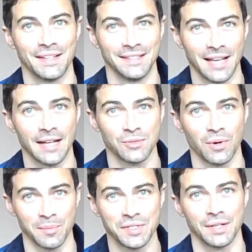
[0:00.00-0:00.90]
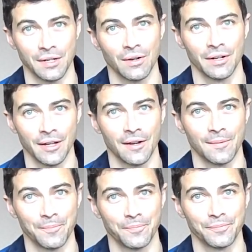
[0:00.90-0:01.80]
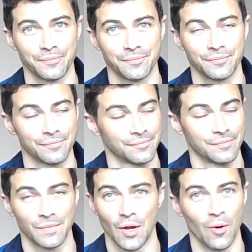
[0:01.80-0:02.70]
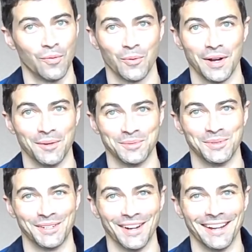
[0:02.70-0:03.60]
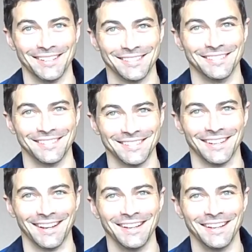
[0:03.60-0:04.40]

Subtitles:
That's where I'm sitting right now. Overwhelmed with gratitude. Yeah.